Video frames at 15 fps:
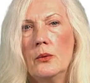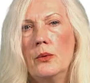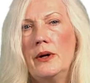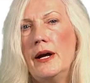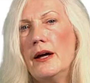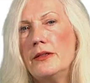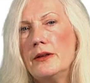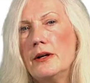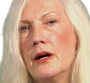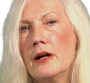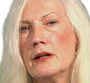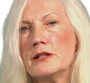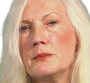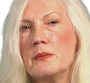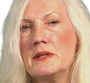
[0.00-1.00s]
When
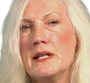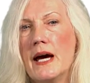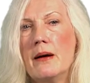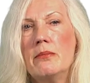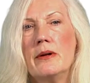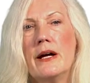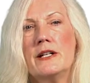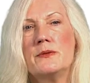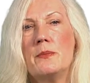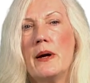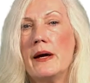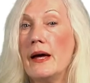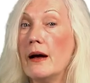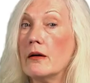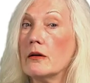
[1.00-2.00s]
ethanol is metabolized
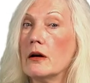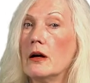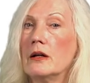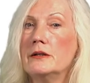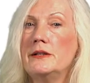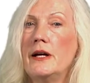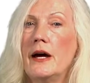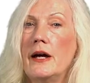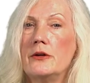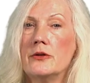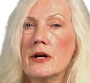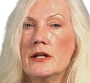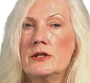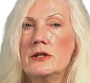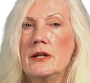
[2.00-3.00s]
by alcohol
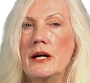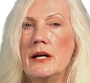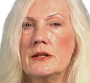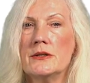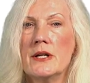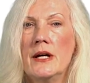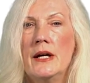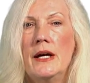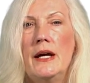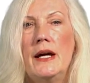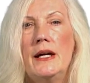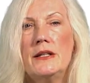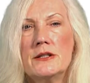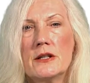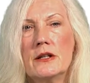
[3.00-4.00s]
dehydrogenase,
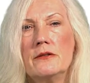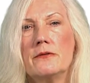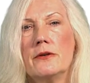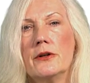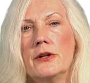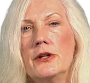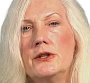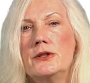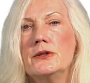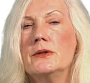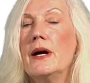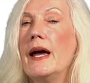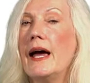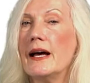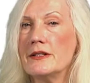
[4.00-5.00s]
it's converted
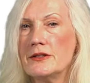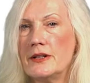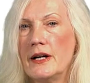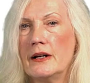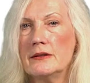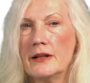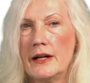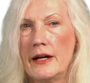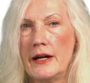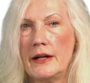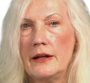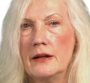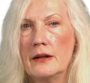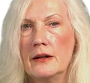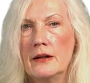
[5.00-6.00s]
to
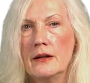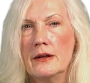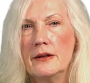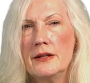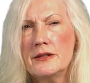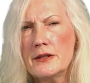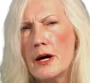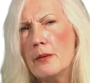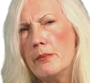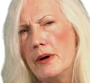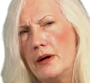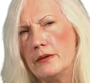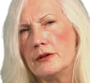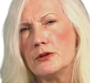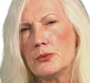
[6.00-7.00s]
acetaldehyde. This
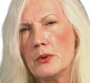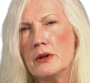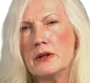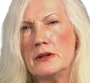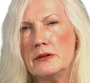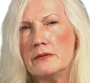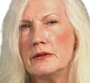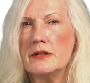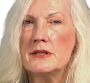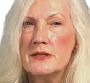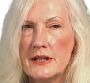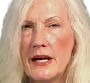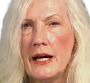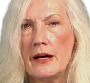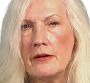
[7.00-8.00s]
compound is relatively
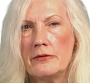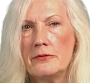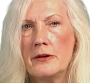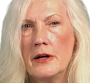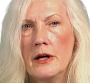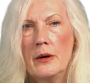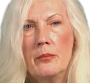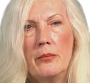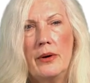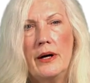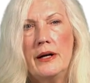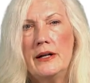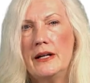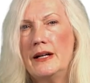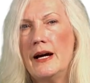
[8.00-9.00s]
safe,
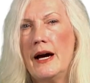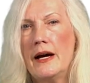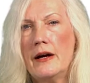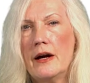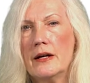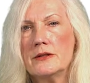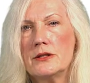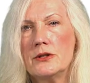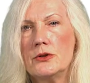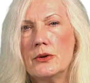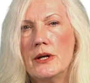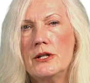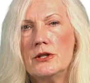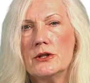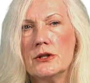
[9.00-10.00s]
but in high
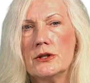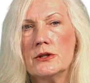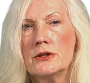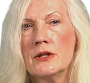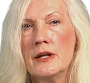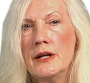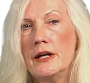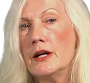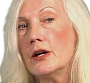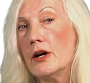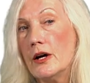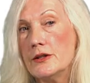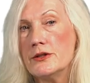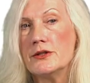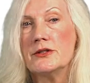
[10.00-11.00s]
concentrations, it
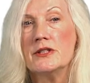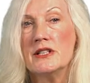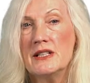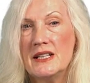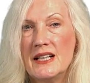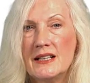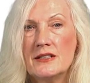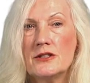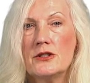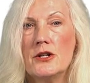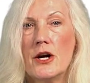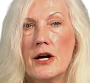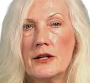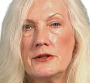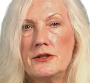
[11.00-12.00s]
causes intense
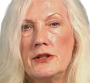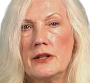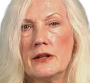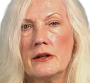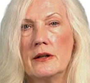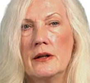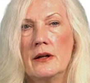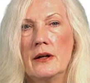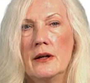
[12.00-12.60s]
nausea.